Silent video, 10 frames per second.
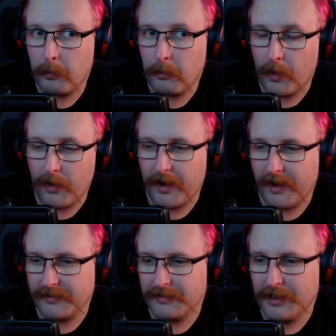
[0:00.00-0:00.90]
All right.
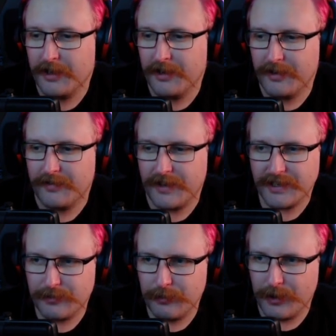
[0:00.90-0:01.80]

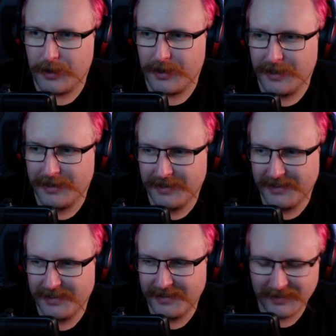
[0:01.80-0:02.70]
There's more.
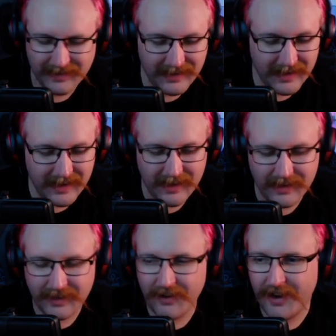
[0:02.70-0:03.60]

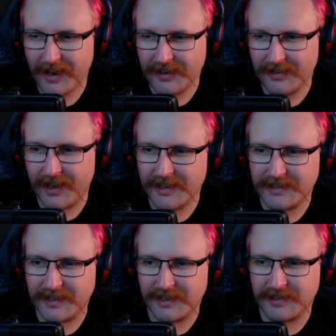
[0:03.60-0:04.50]
In our hanging light
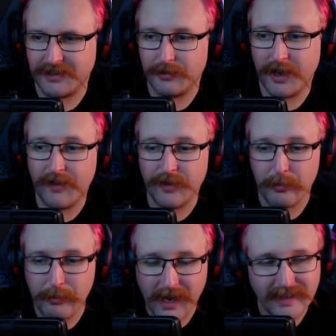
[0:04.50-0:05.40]
section, we have the
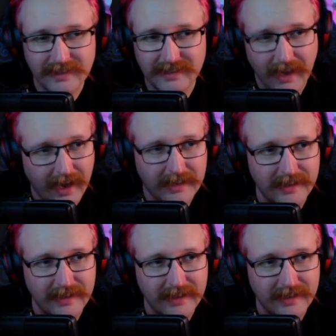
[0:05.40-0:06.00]
Mantis hanging